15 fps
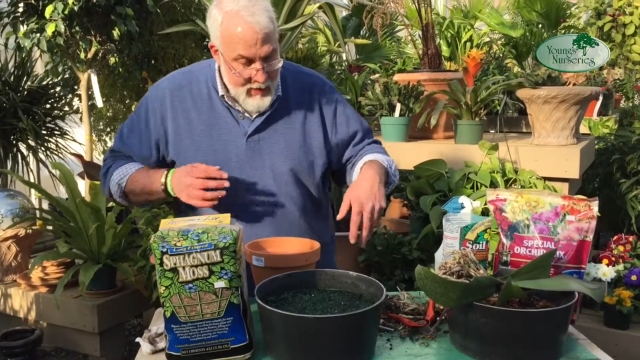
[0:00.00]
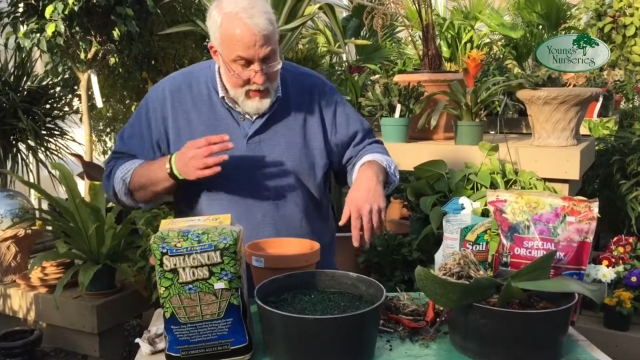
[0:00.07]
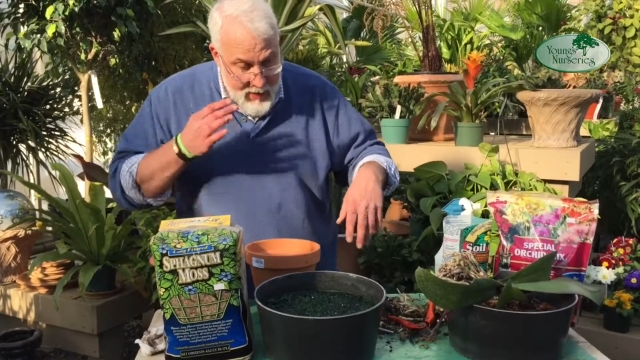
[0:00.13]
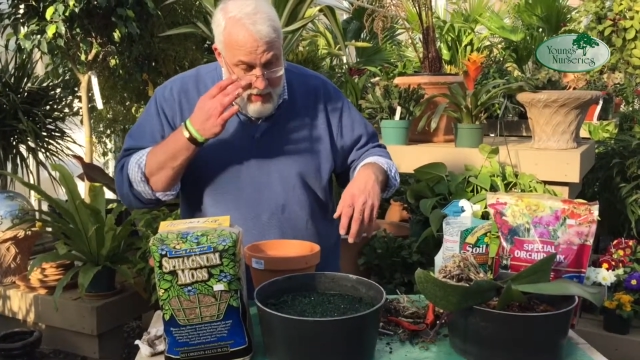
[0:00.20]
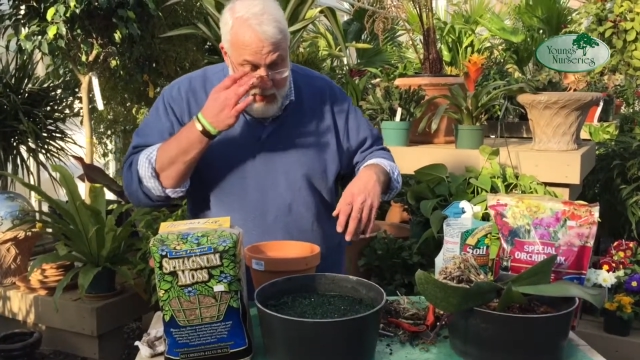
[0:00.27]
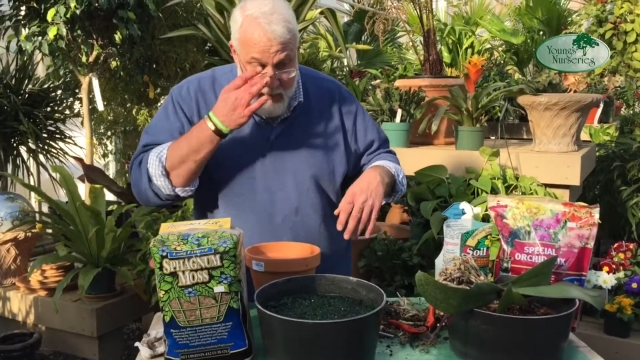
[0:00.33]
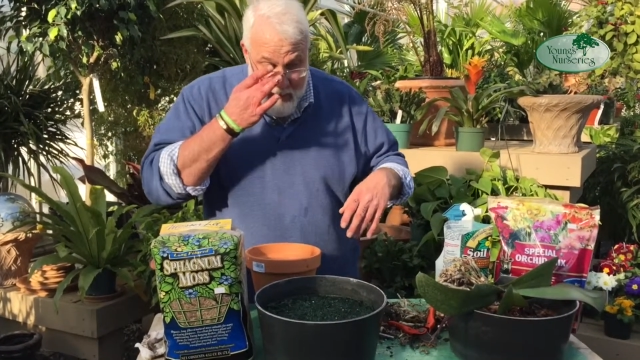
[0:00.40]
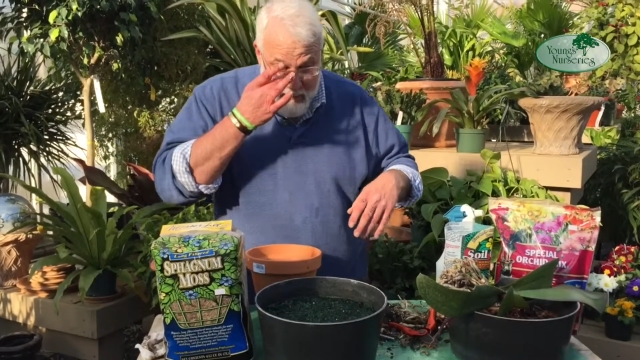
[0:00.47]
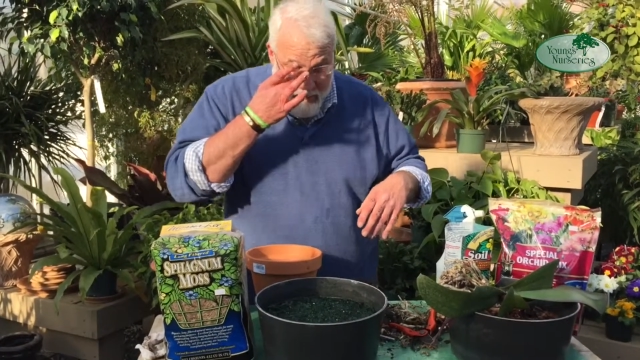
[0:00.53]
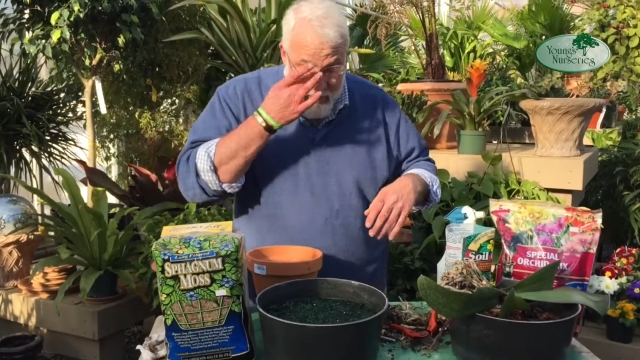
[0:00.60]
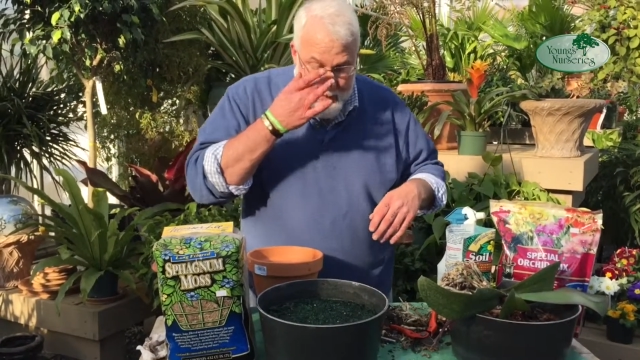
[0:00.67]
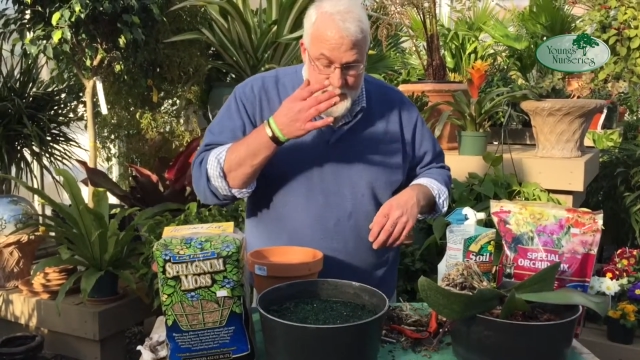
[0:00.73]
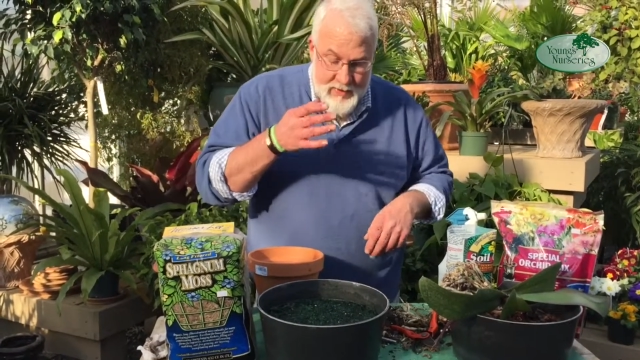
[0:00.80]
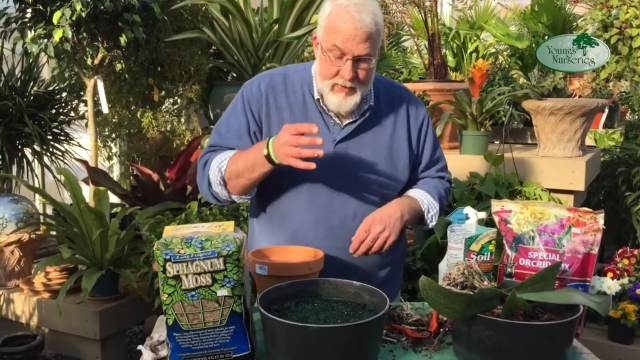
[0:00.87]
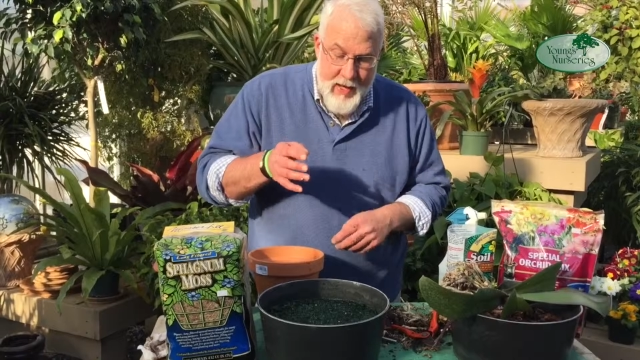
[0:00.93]
And the
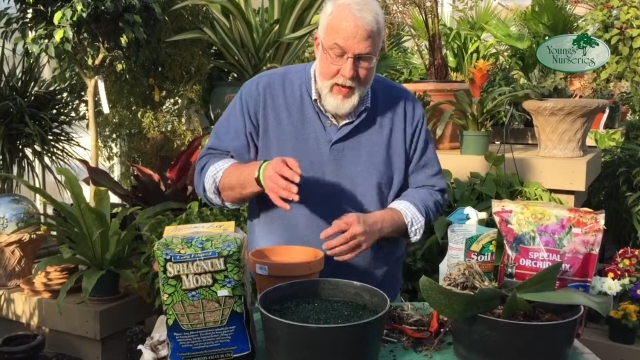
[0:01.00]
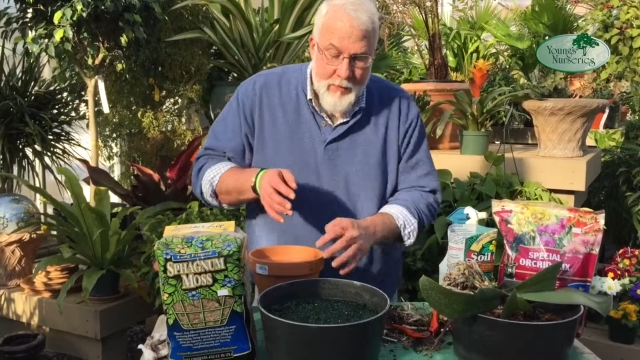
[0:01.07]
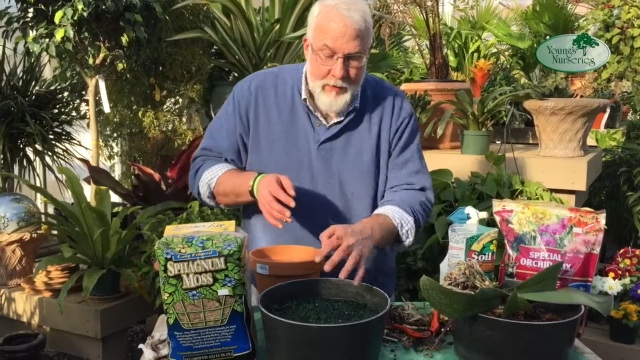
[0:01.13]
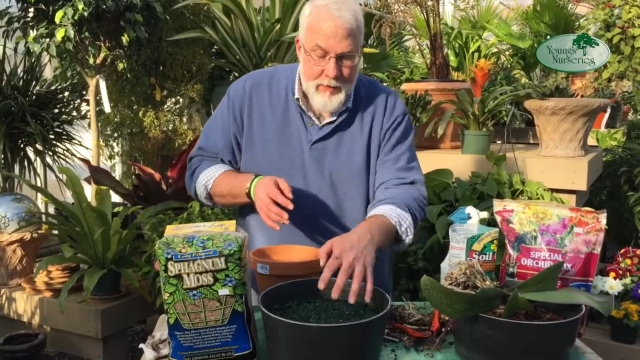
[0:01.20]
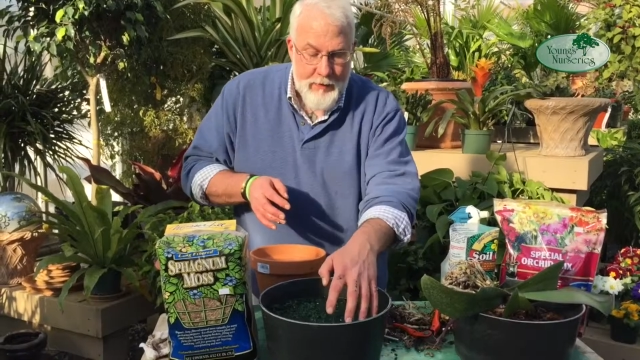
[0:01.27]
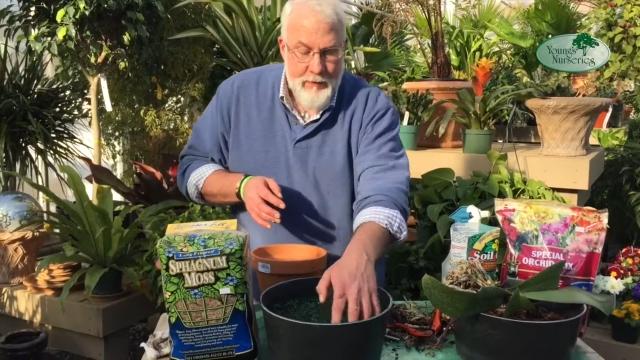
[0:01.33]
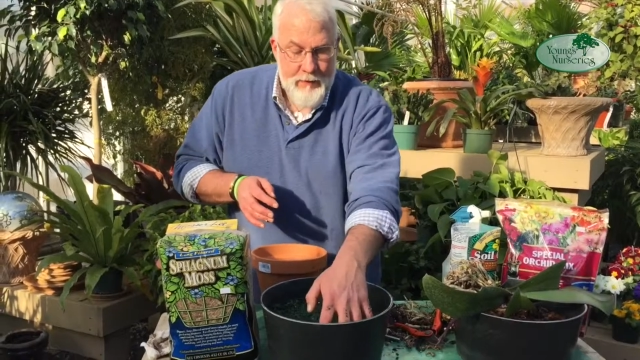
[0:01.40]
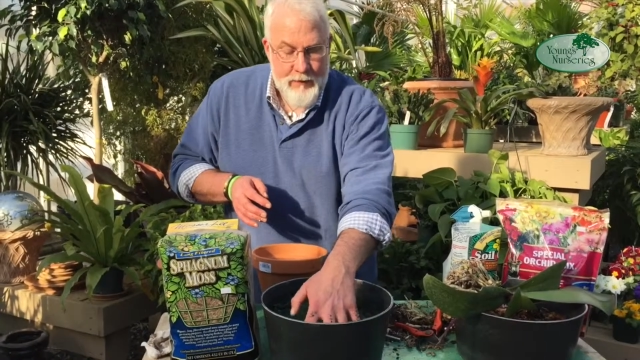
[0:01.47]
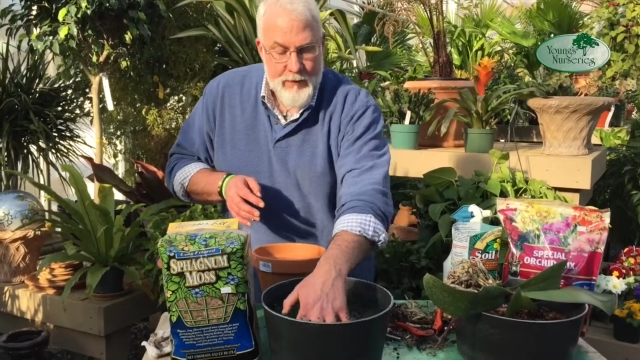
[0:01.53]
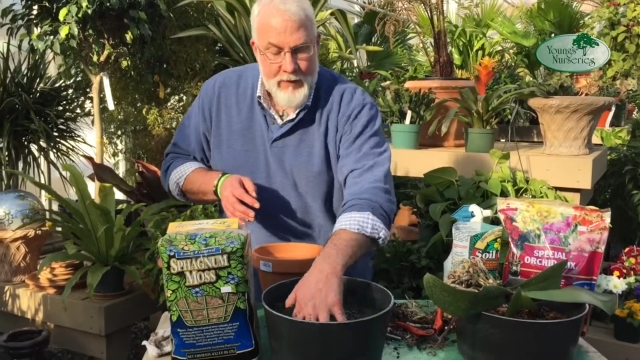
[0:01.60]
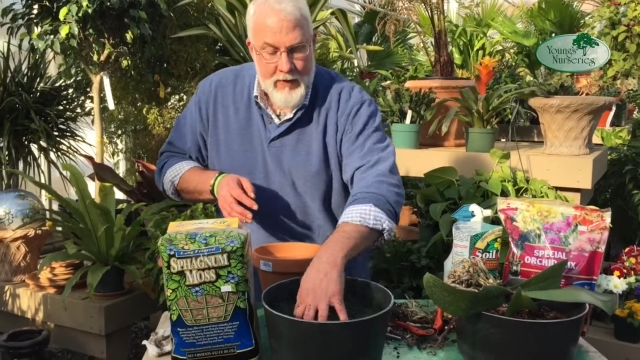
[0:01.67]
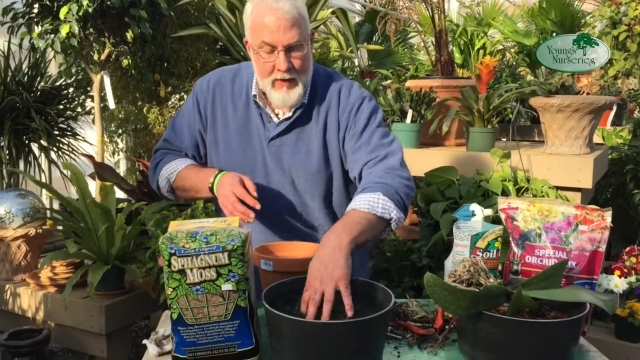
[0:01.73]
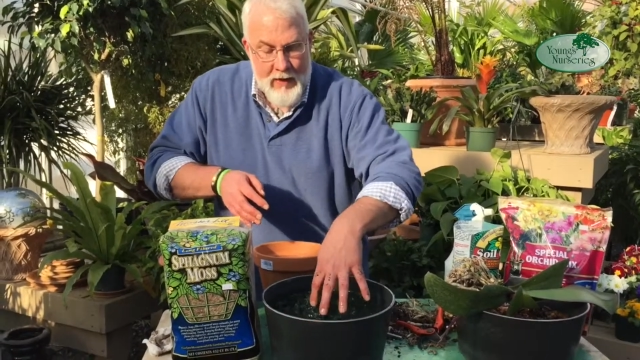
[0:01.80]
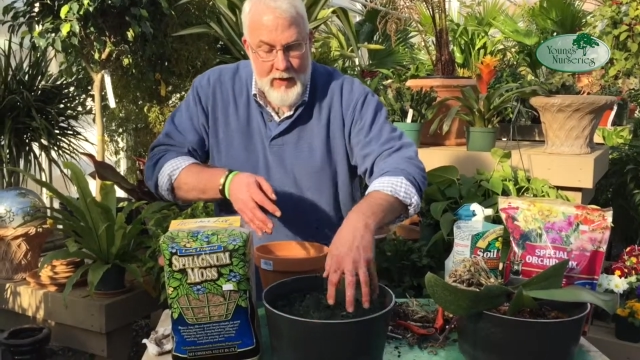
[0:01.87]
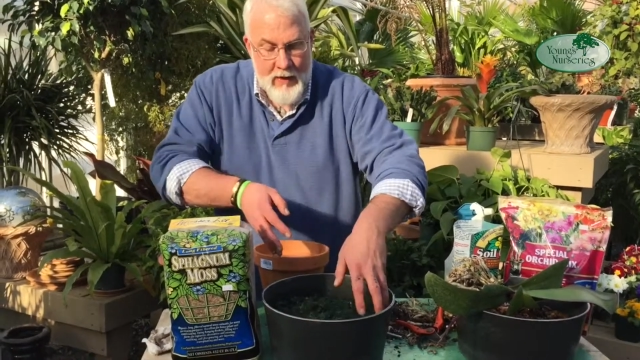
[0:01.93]
first step,
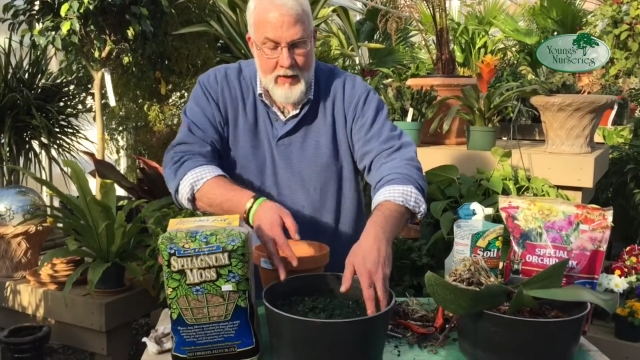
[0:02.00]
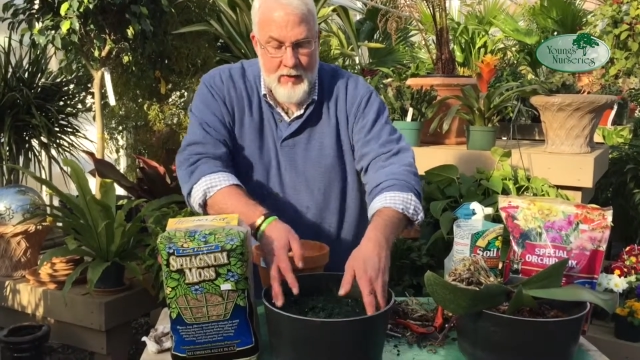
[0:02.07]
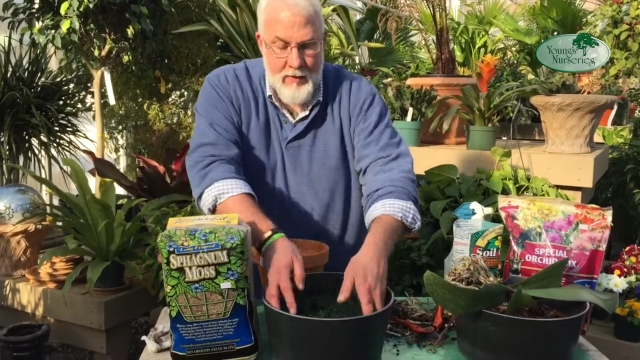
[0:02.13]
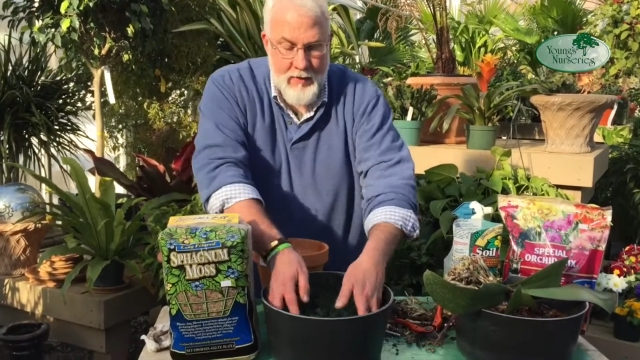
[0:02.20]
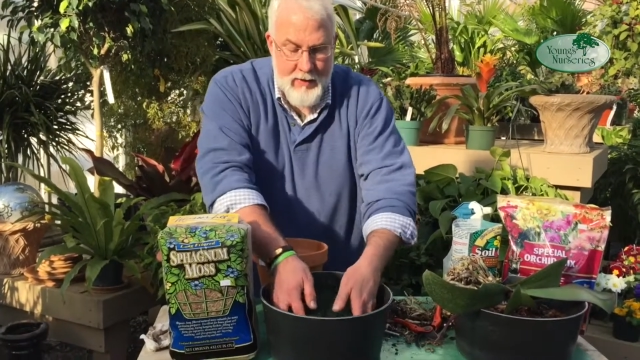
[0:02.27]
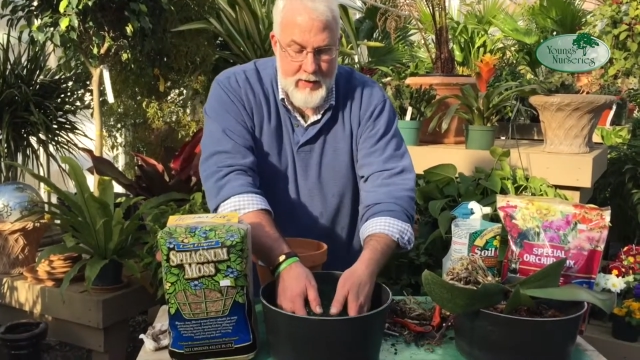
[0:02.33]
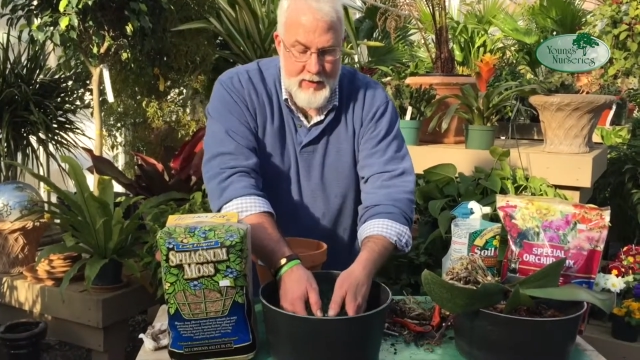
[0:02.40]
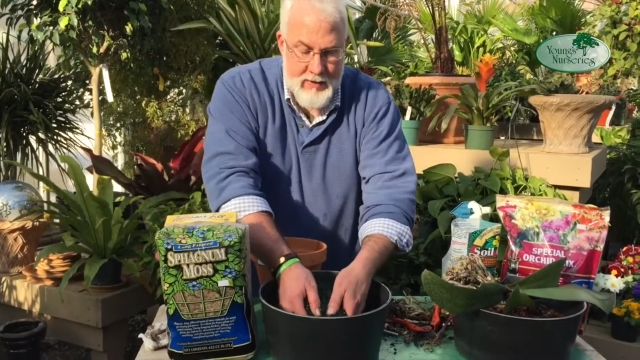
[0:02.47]
I'm